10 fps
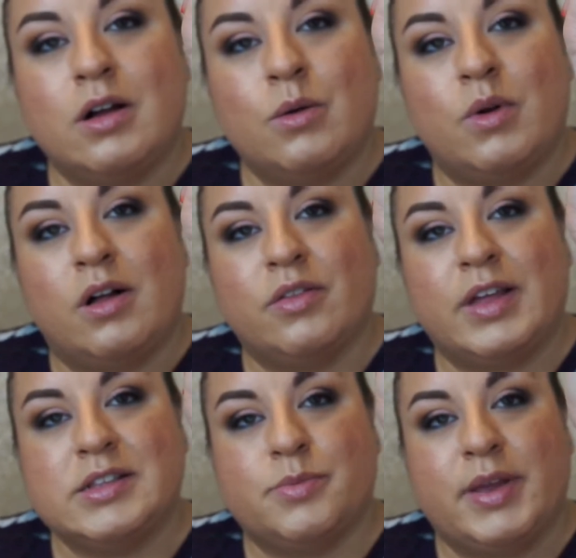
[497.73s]
well,
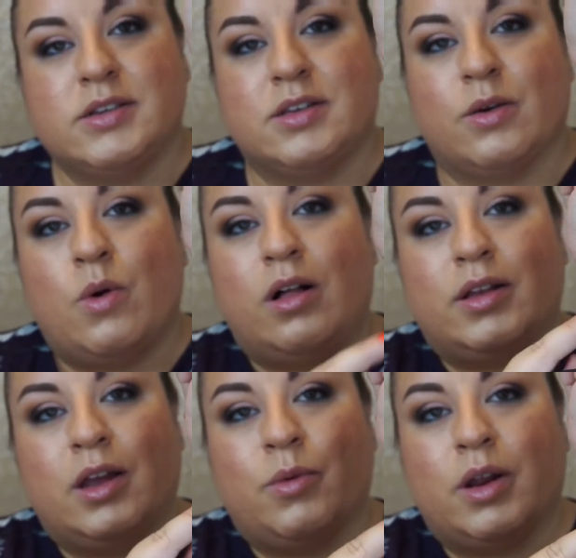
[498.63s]
that speaks to the
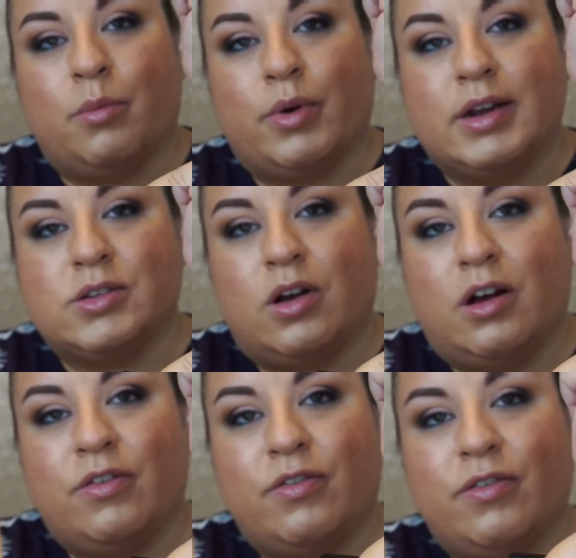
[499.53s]
quality when it breaks
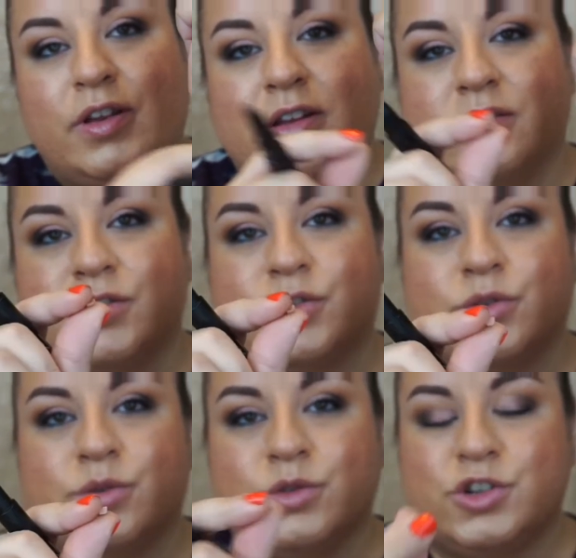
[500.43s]
off
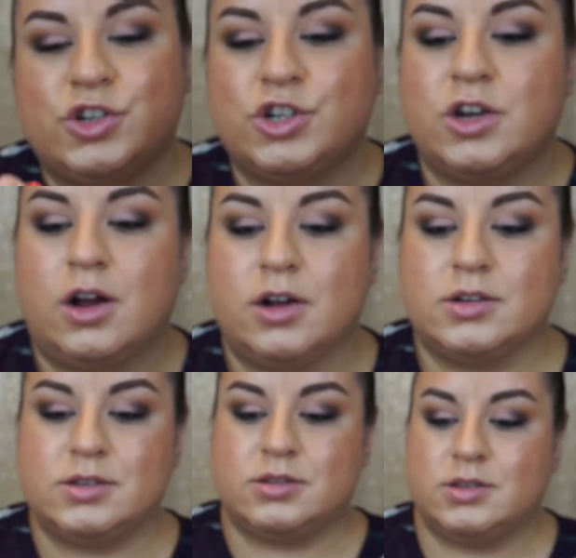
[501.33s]
into
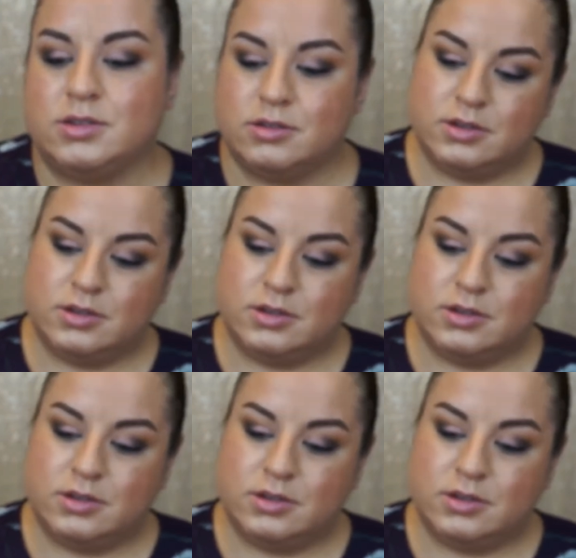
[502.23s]
chunks.